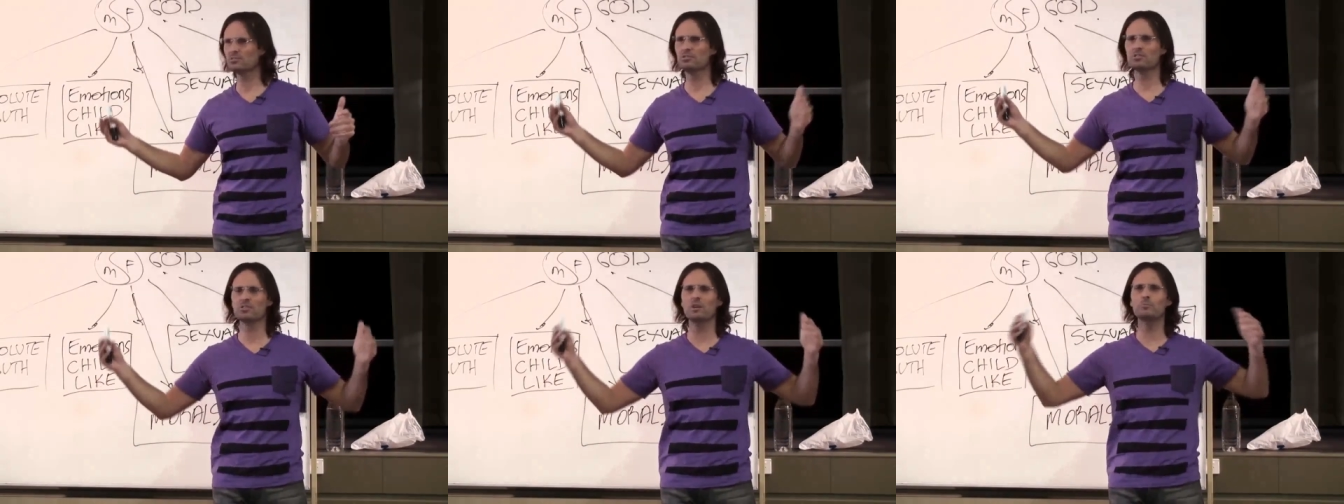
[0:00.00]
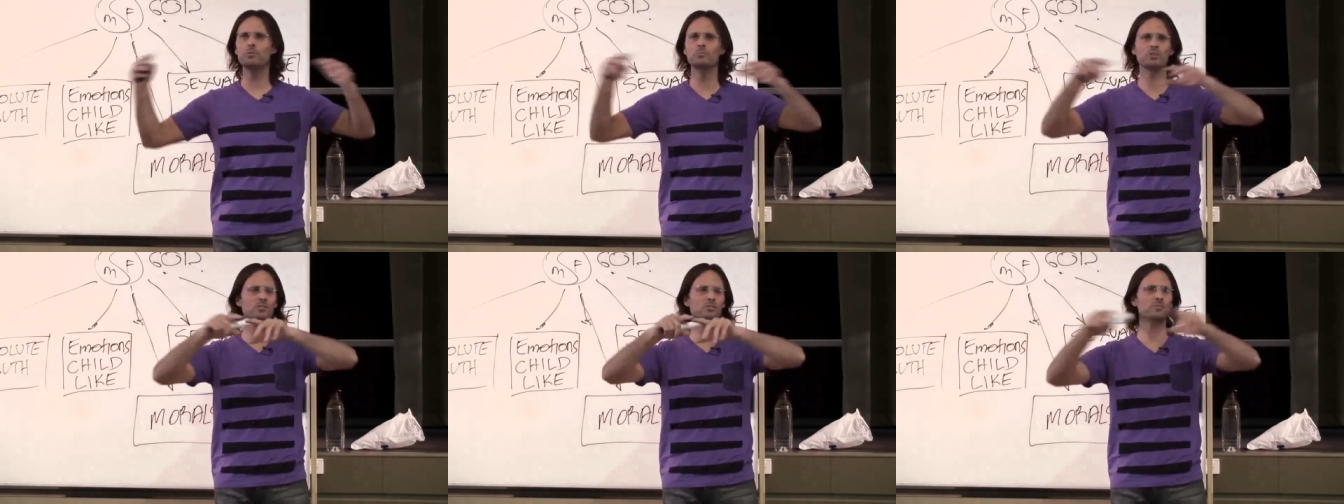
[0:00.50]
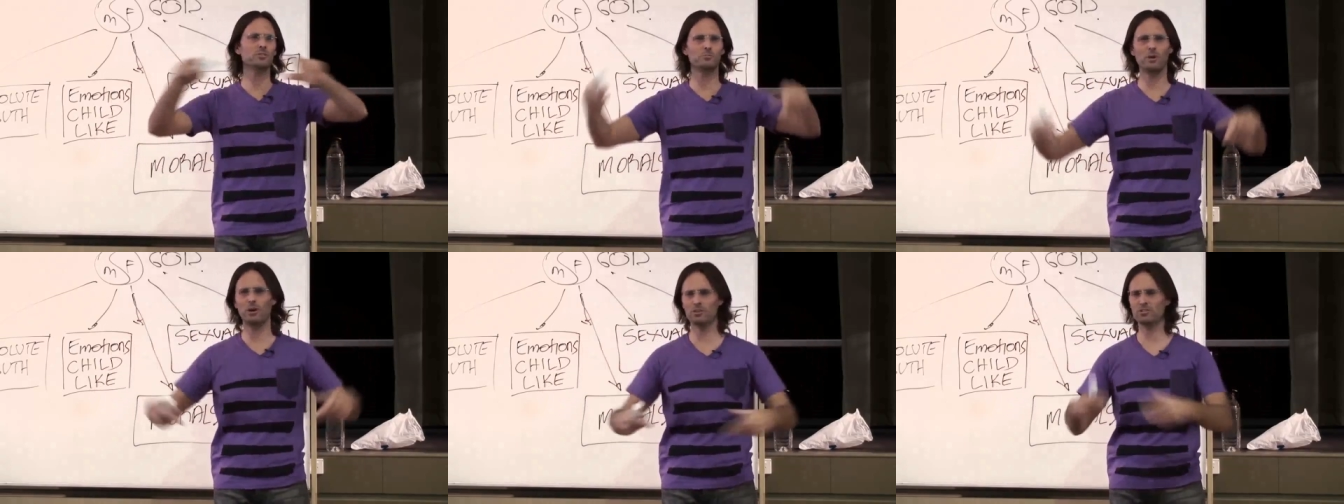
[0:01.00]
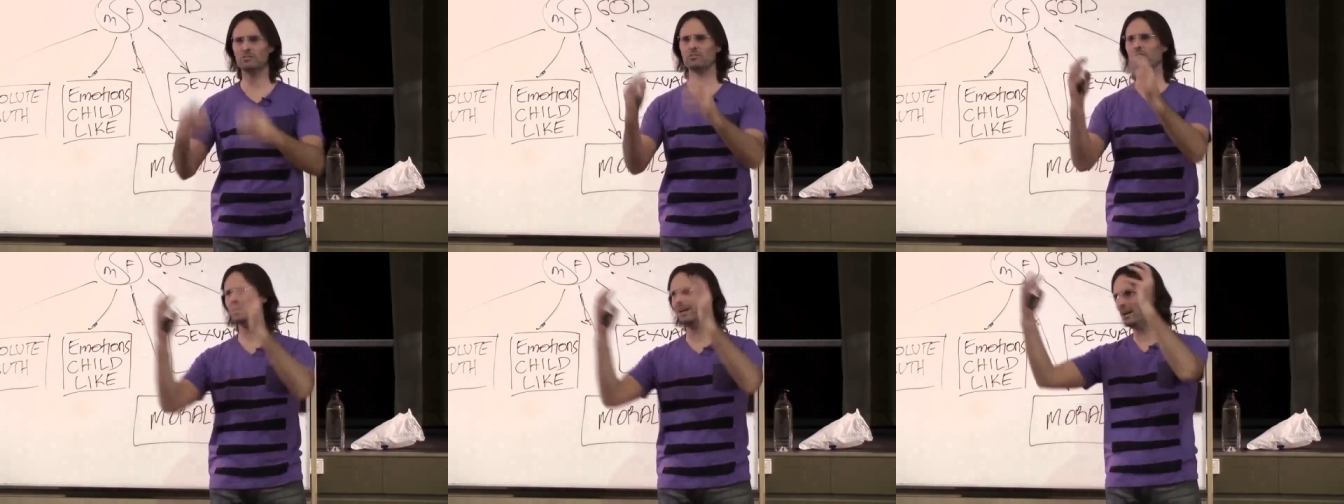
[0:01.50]
As soon as I put myself in a box and
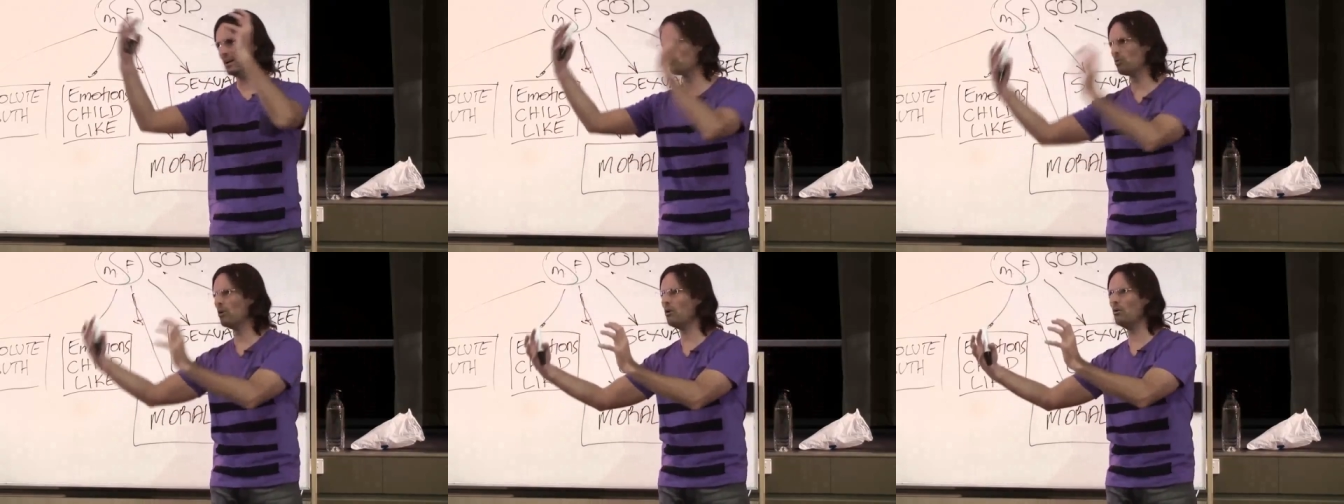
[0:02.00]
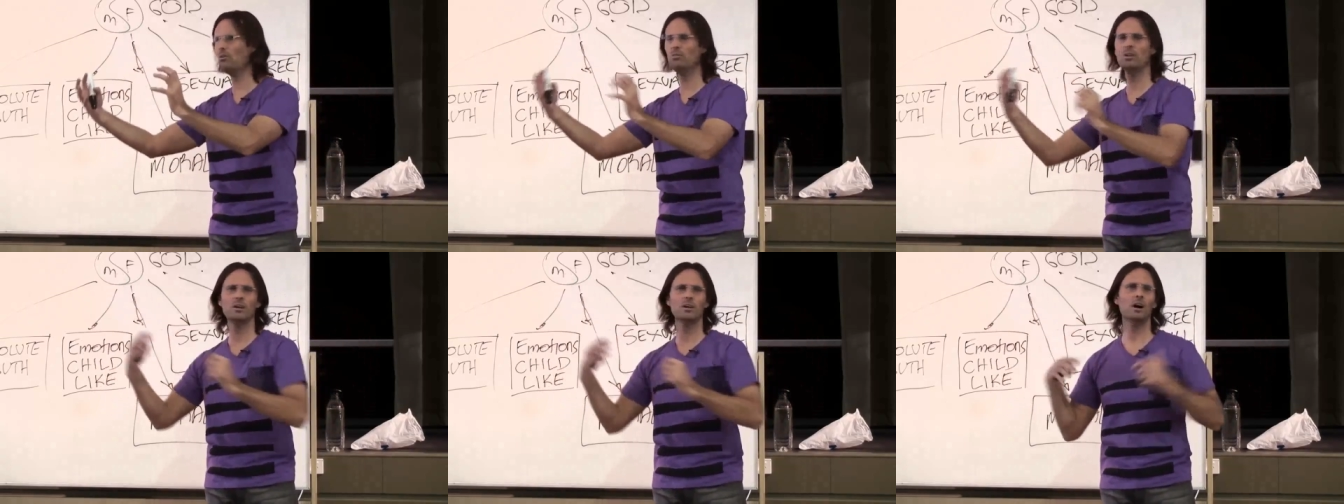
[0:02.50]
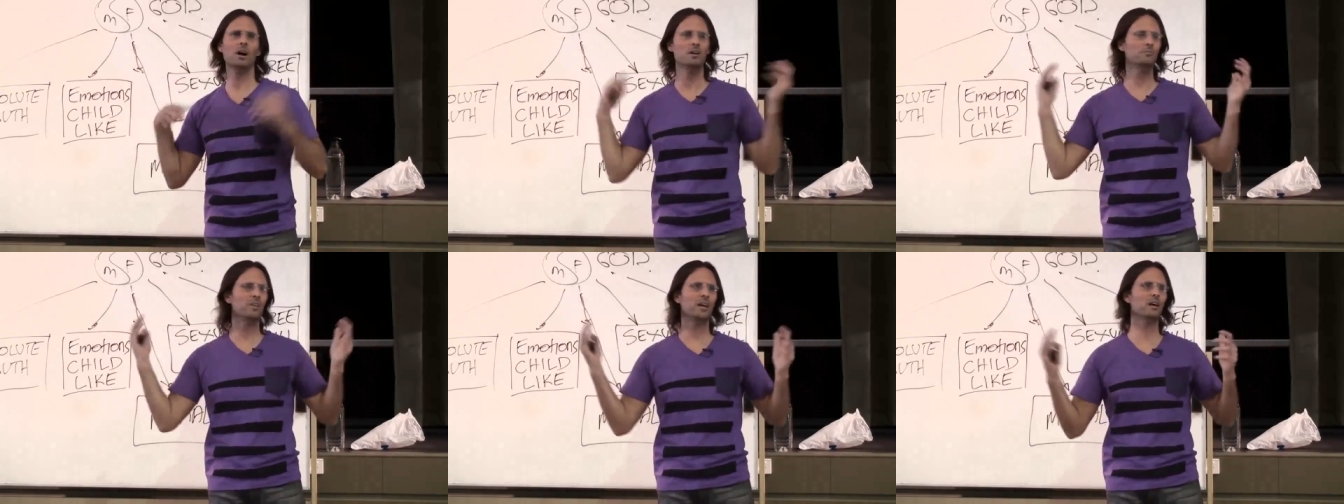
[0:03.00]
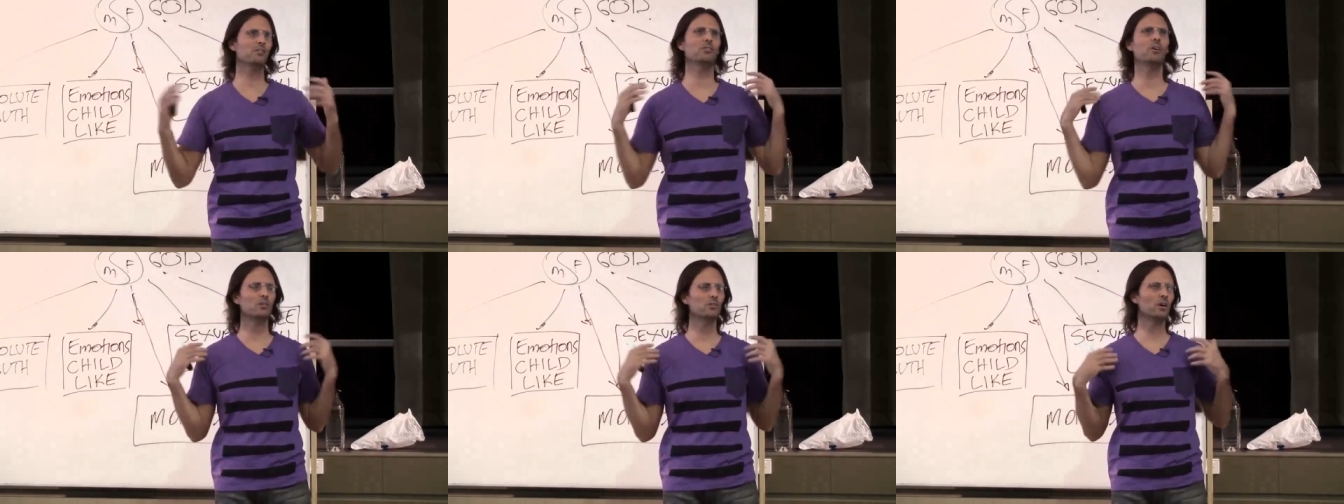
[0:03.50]
create a role, I am now
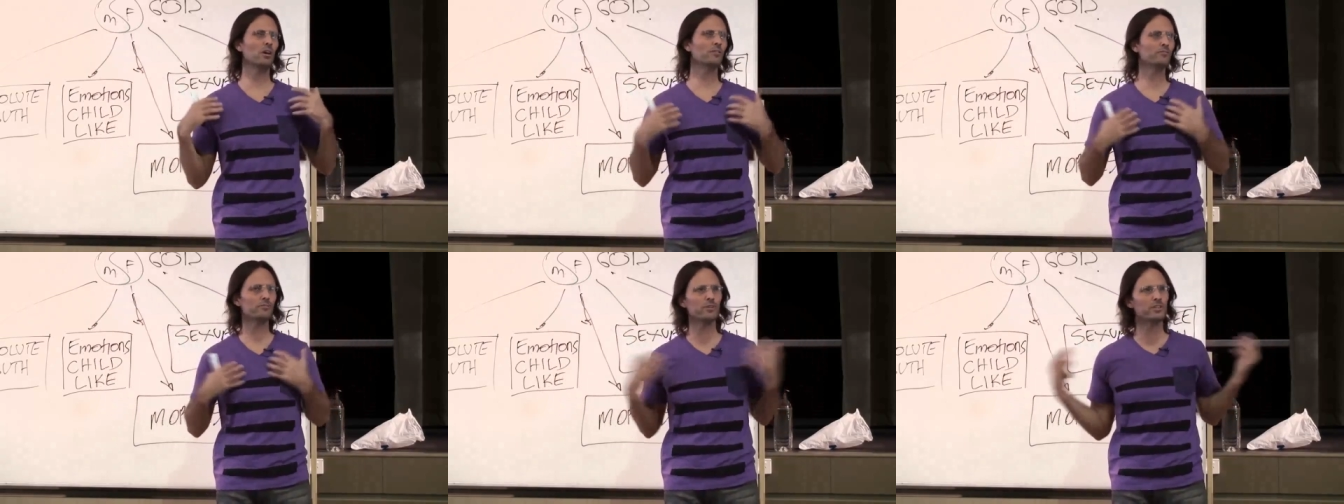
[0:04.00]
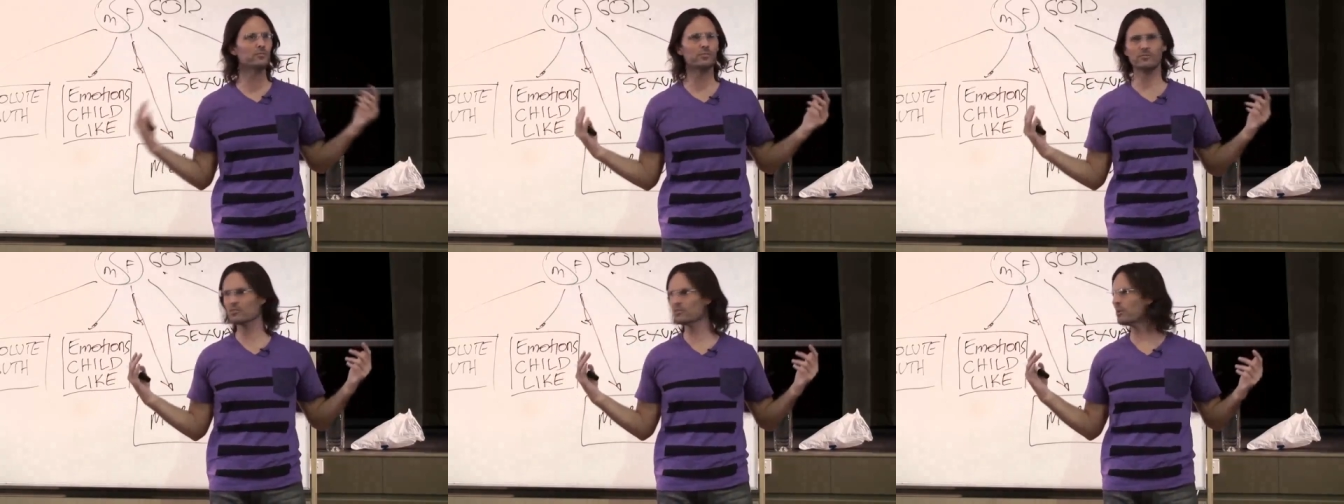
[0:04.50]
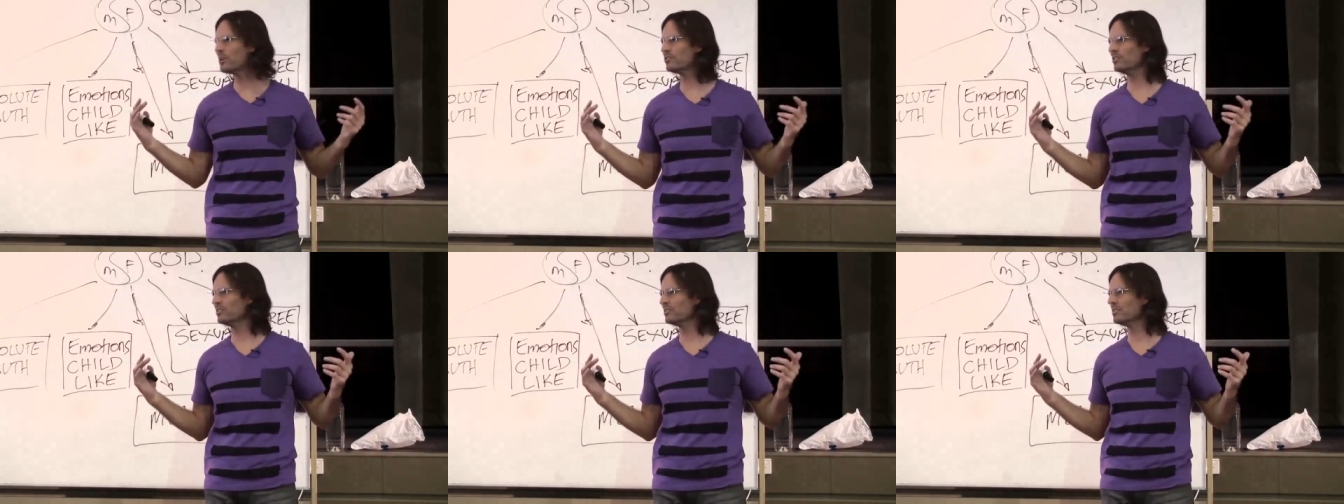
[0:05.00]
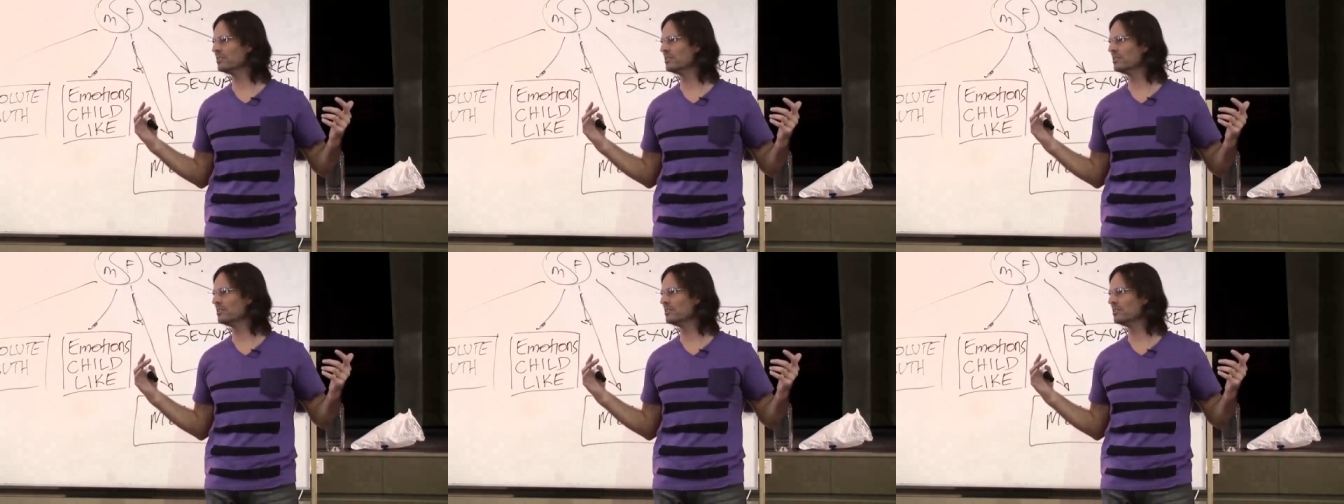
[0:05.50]
not got the freedom of expression.